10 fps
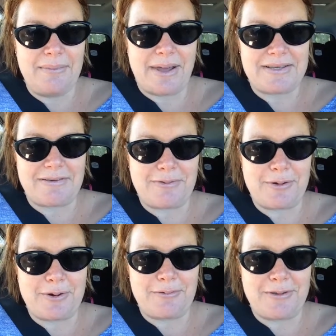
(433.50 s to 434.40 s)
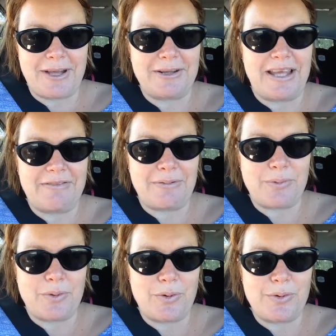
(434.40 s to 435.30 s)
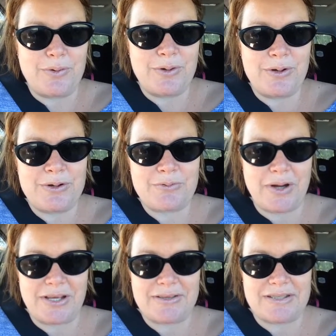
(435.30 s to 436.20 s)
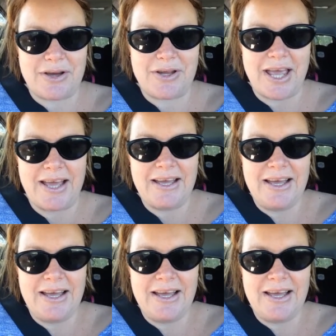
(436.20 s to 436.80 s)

makes it for, feel even more real so yeah